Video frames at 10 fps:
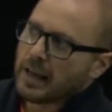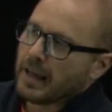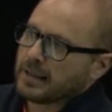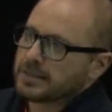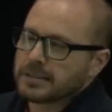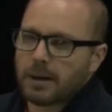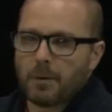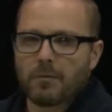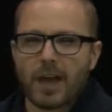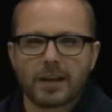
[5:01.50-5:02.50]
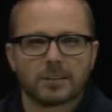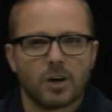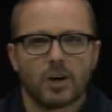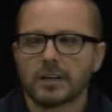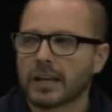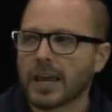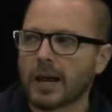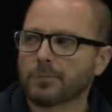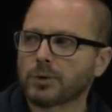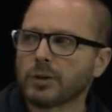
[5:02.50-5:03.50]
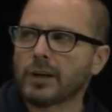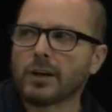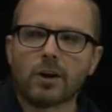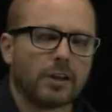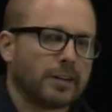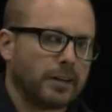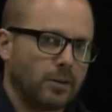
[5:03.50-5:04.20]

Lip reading: And some of that is hard to capture in an online